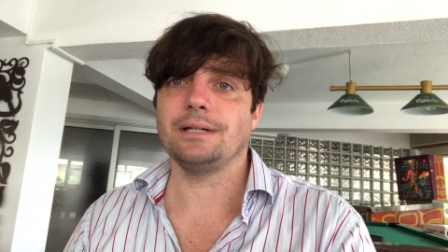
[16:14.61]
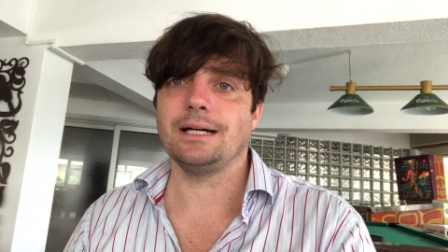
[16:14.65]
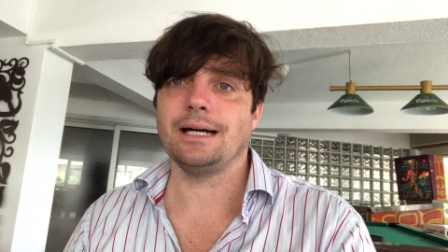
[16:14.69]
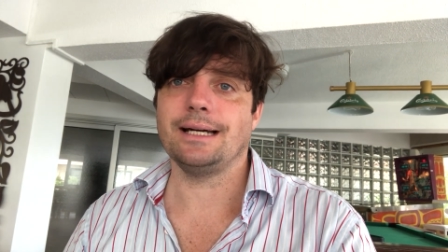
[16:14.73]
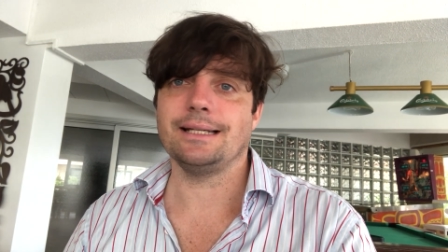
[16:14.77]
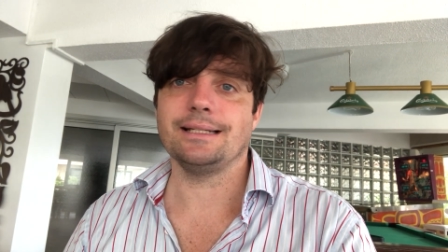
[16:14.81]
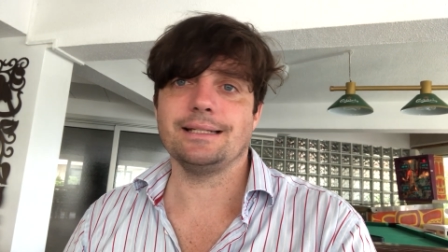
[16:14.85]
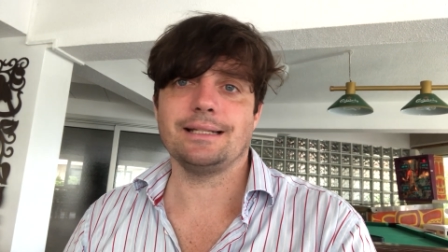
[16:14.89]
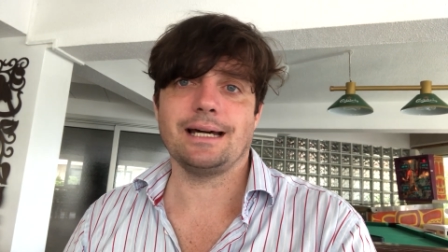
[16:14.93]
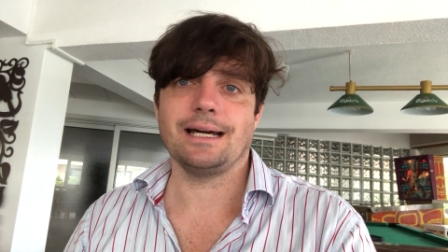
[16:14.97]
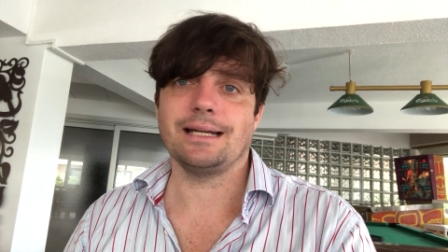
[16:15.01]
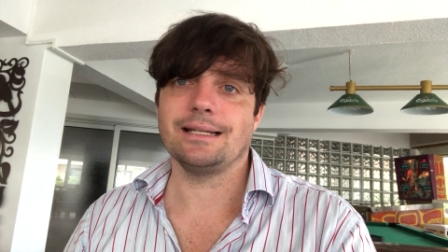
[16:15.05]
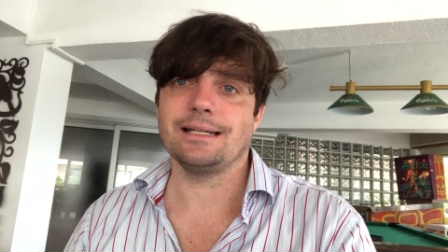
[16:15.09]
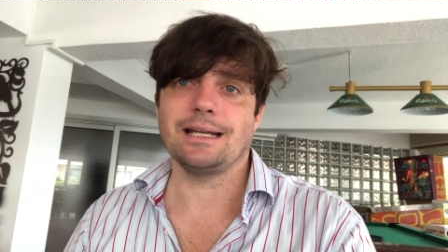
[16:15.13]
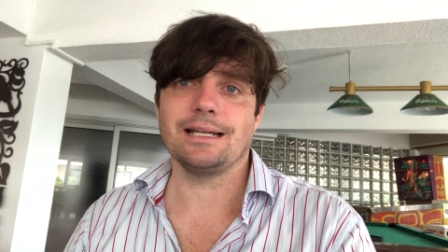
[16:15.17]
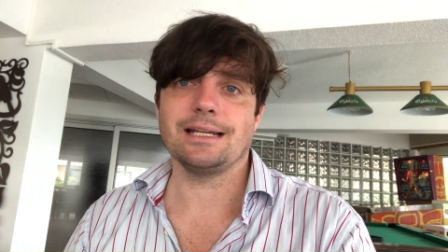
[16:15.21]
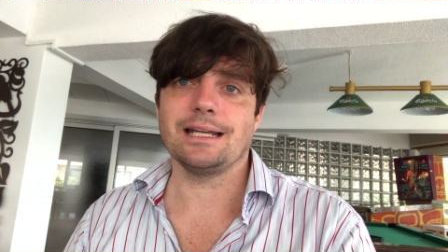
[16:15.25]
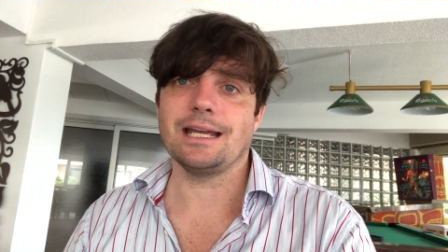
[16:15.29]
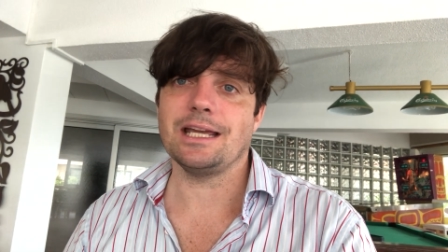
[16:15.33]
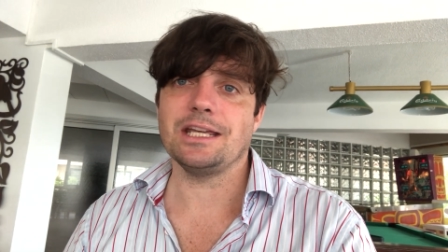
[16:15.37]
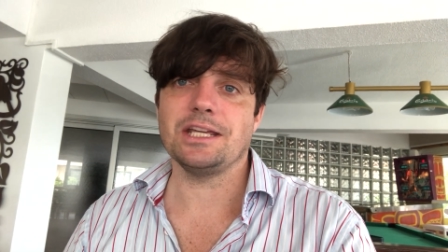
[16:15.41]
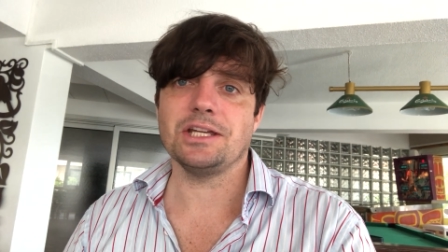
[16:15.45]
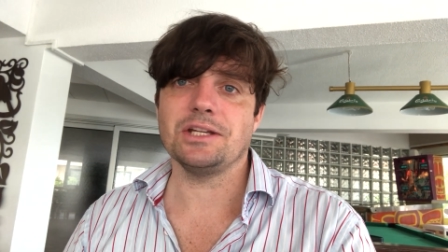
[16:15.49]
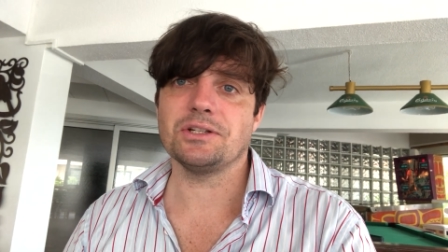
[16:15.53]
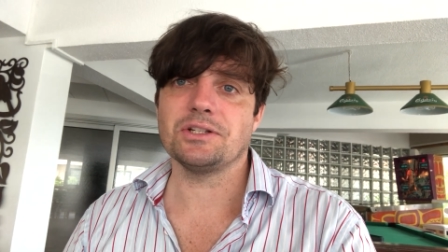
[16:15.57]
and, and,
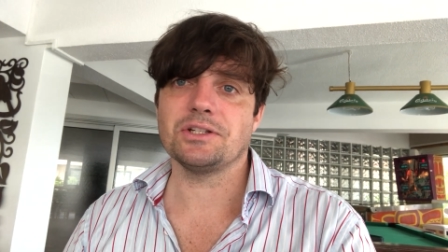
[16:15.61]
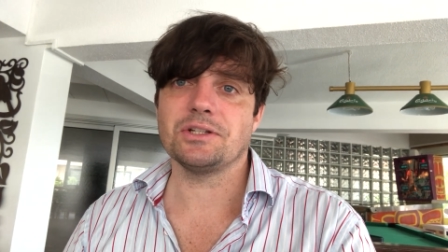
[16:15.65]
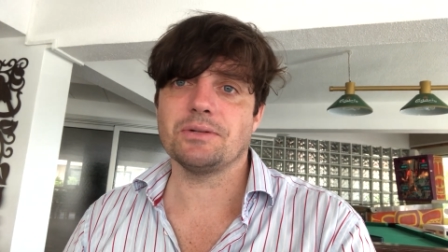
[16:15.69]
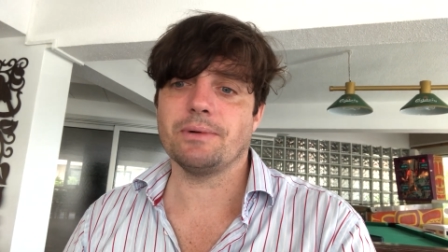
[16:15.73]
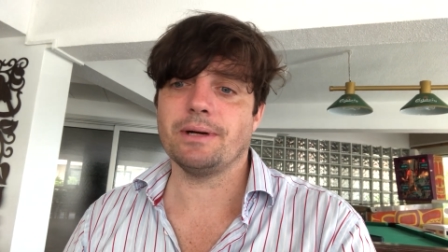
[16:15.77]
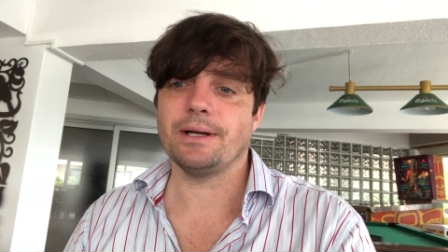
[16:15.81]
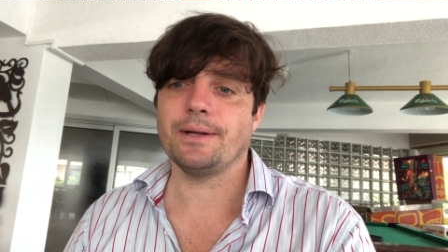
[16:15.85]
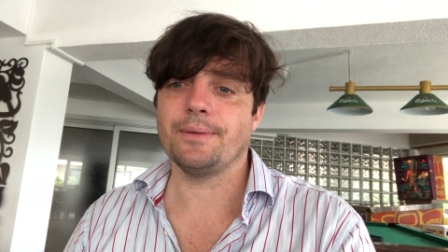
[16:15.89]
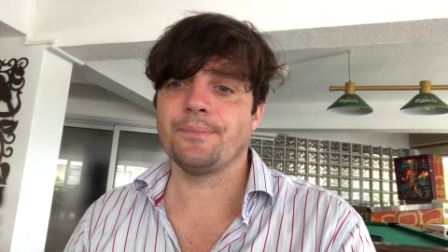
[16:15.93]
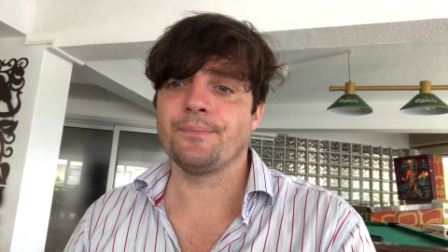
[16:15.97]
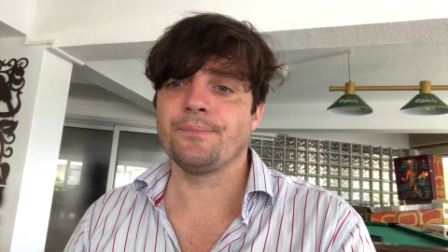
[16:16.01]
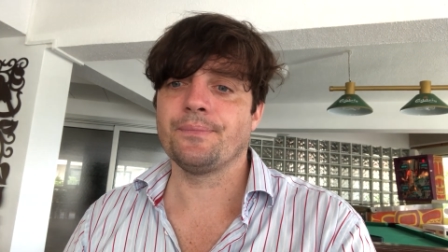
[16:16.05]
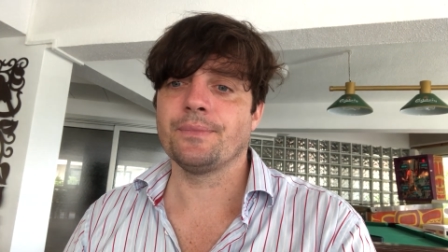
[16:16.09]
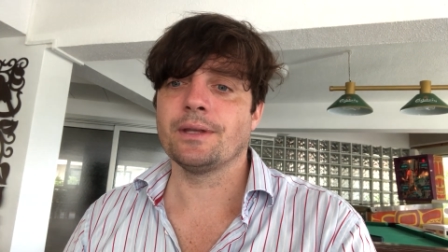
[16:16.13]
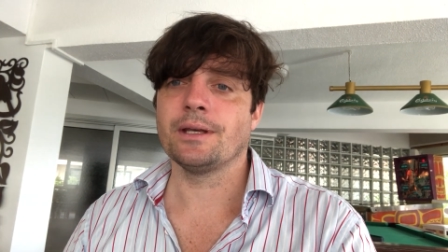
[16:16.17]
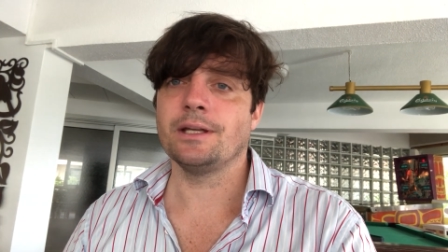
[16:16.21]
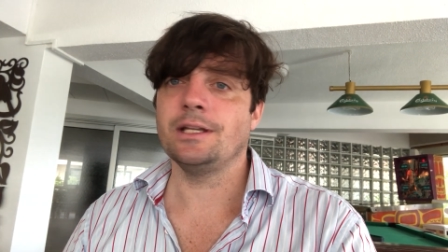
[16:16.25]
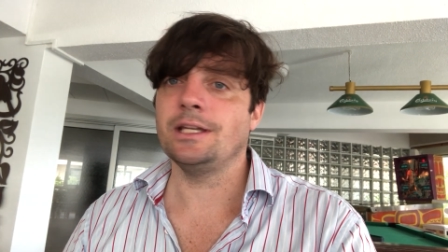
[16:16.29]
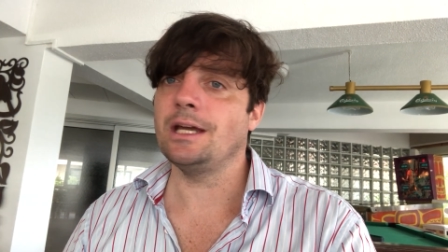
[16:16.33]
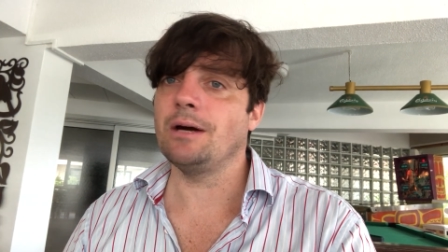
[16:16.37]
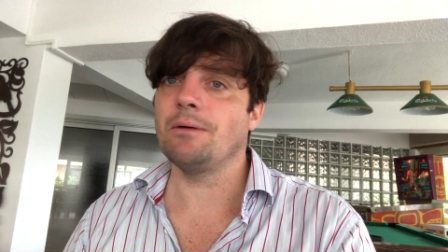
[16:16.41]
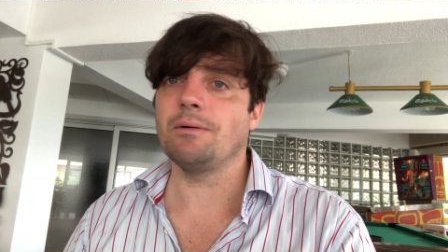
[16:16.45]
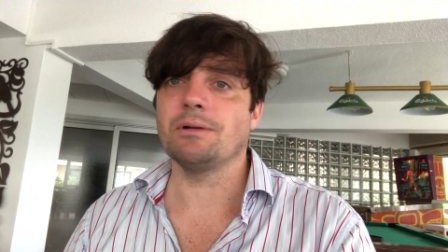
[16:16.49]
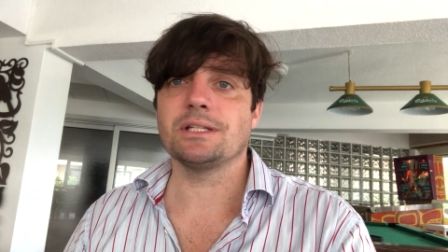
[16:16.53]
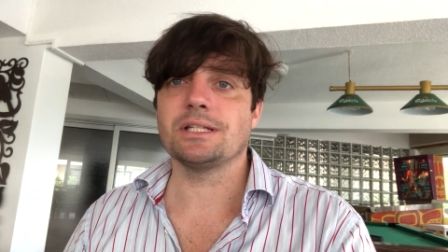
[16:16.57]
and get used to it.
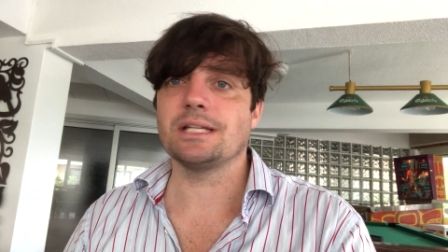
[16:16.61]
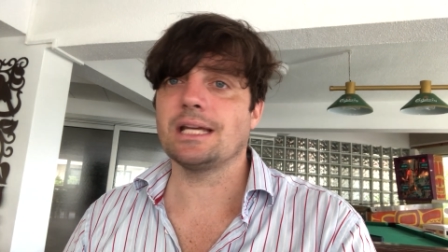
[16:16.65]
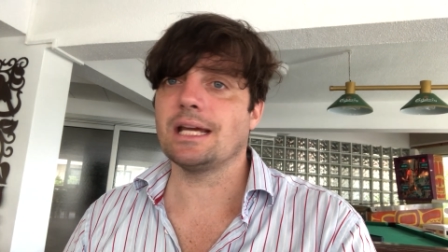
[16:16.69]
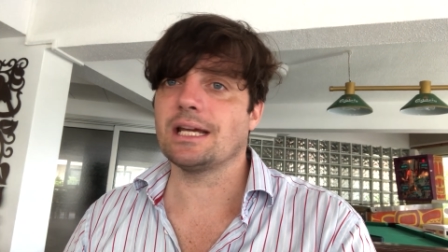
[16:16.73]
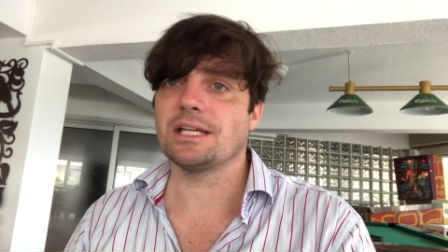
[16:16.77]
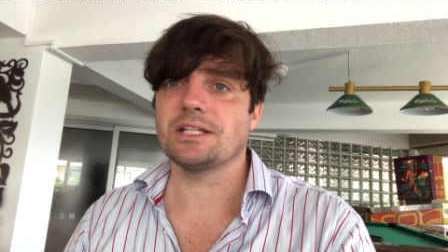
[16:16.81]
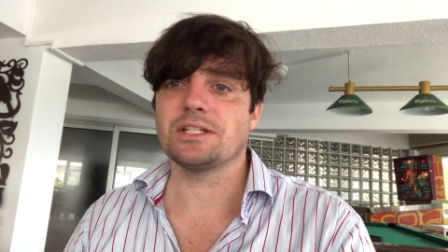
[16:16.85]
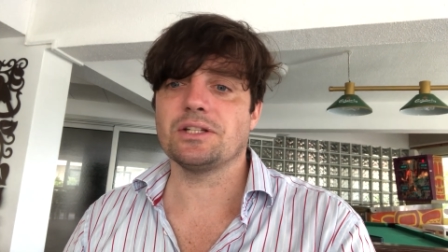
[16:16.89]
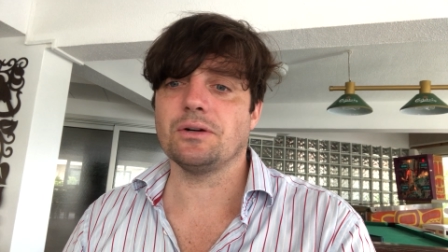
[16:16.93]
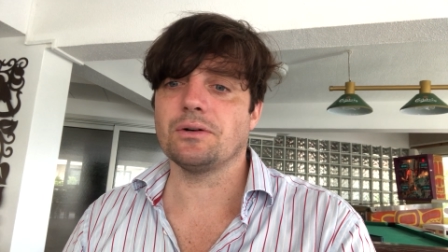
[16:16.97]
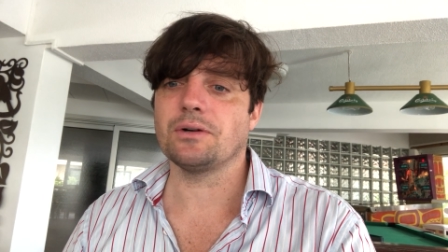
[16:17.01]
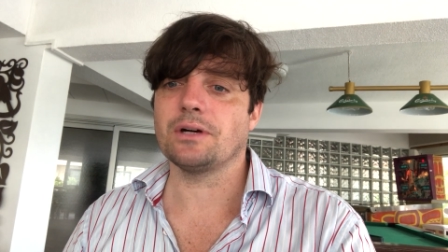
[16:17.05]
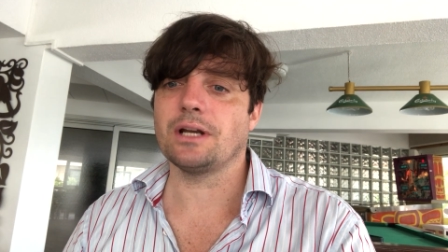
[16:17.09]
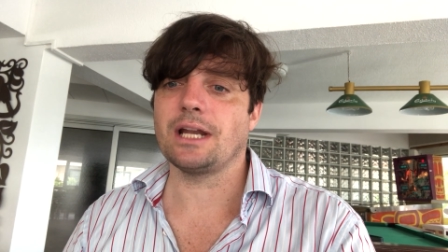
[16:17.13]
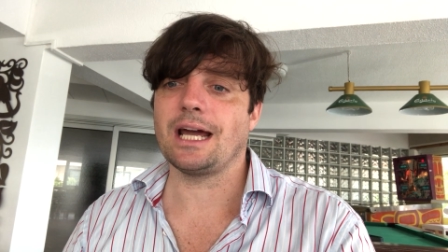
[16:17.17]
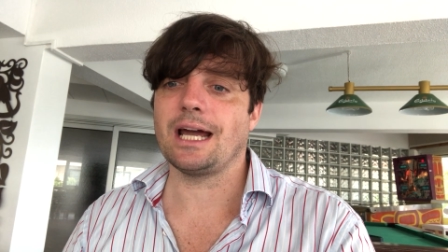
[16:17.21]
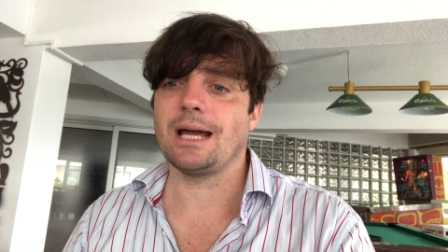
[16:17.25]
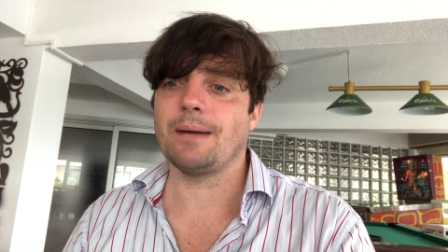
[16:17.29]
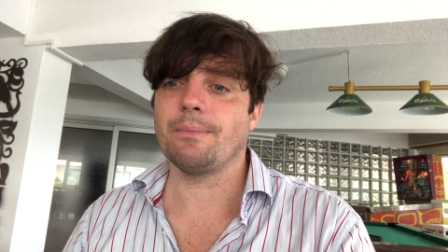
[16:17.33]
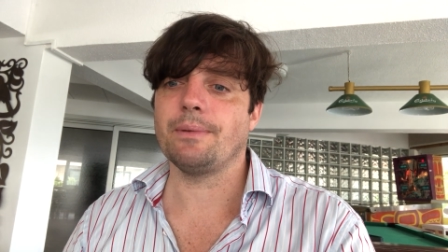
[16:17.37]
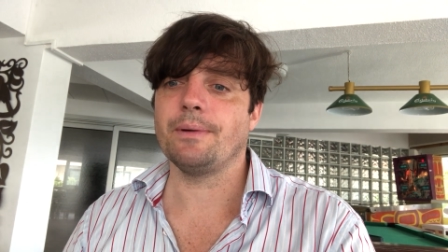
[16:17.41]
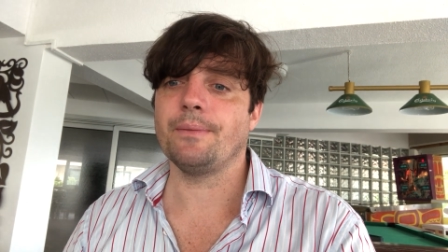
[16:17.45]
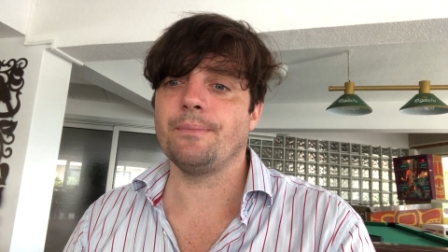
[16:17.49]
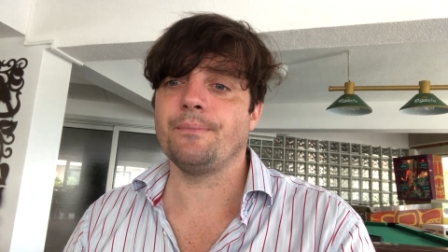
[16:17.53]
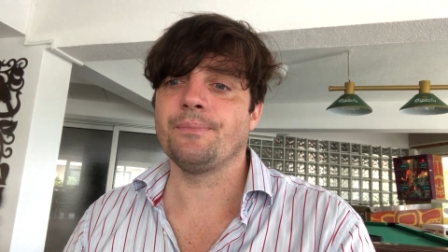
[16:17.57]
No one's saying it's not going to
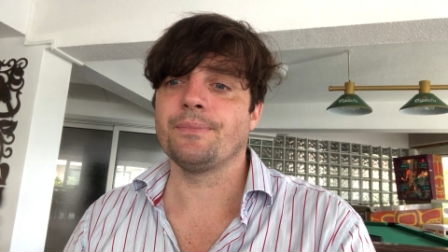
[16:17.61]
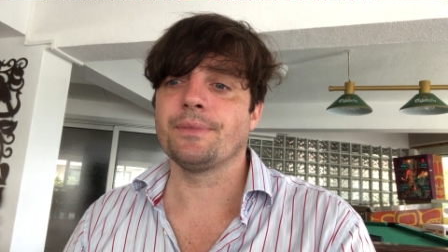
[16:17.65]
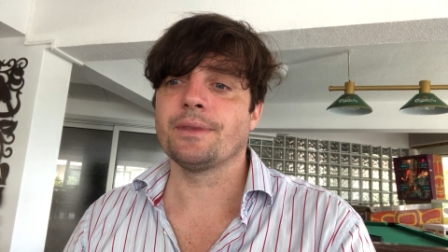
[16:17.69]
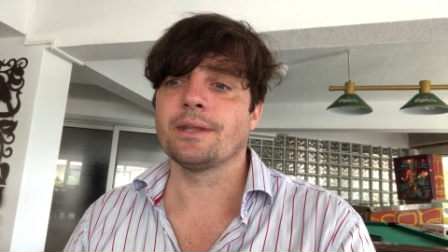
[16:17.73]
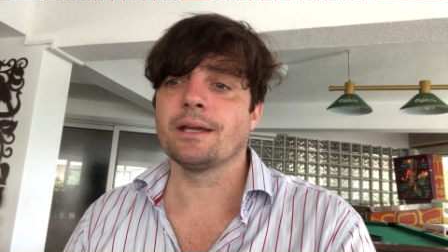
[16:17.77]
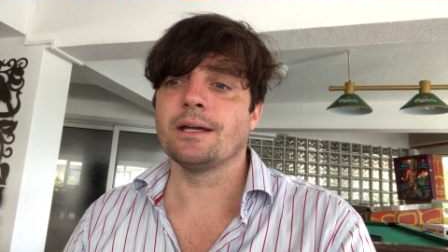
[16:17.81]
happen.